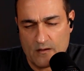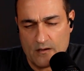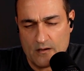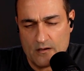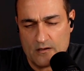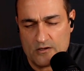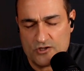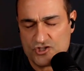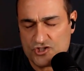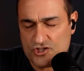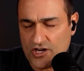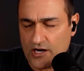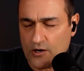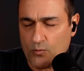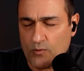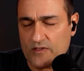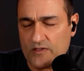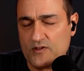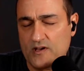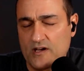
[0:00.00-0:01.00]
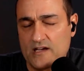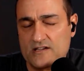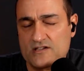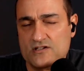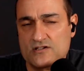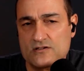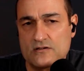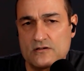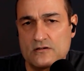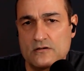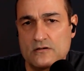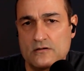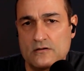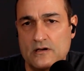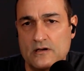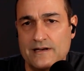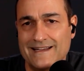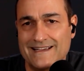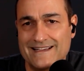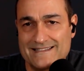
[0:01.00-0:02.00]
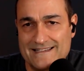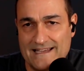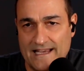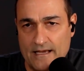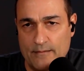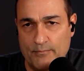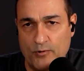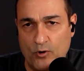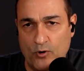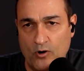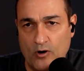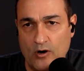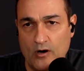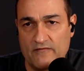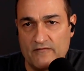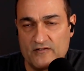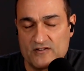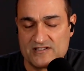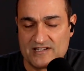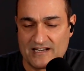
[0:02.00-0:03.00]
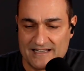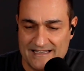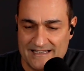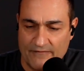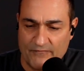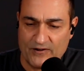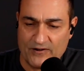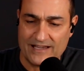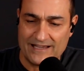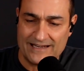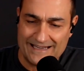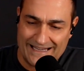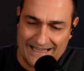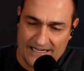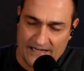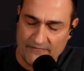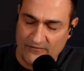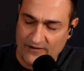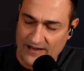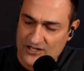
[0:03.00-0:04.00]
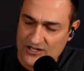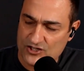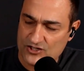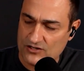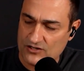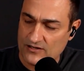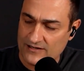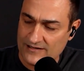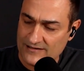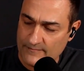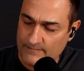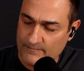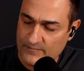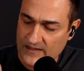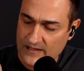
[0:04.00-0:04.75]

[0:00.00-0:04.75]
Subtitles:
Share with us an example of a significant innovation